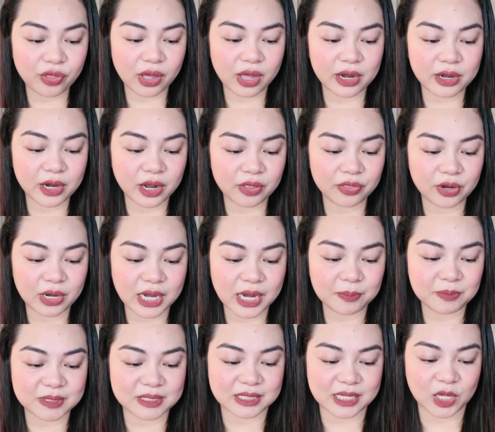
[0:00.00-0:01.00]
the another
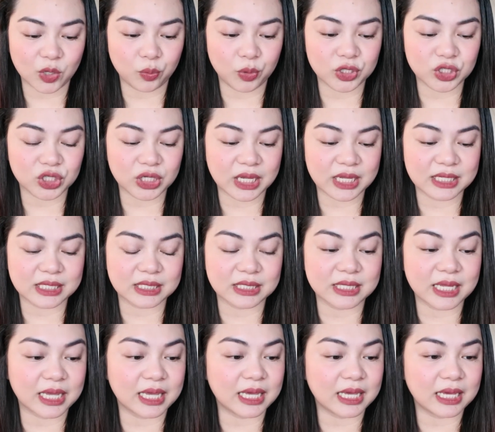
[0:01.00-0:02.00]
lipstick, which is
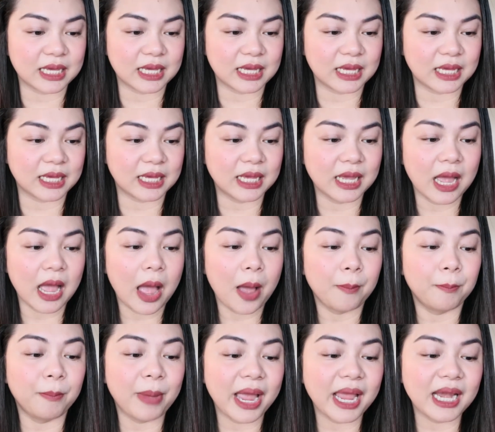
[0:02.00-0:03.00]
the
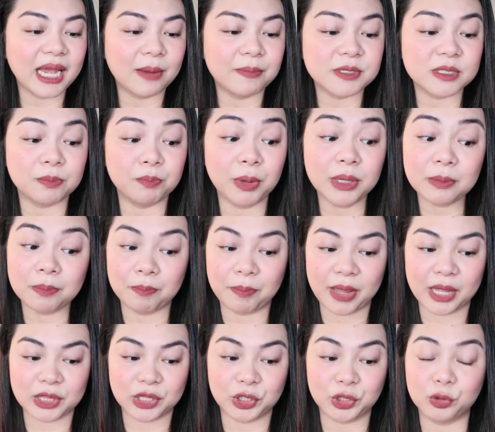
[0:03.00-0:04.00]
My Lips But
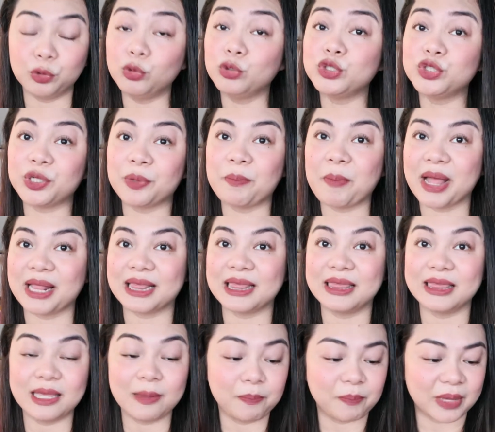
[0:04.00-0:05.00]
Better Ultra Matte
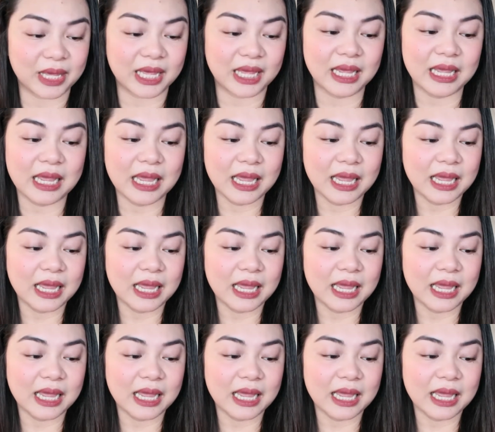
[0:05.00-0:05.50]
Lippy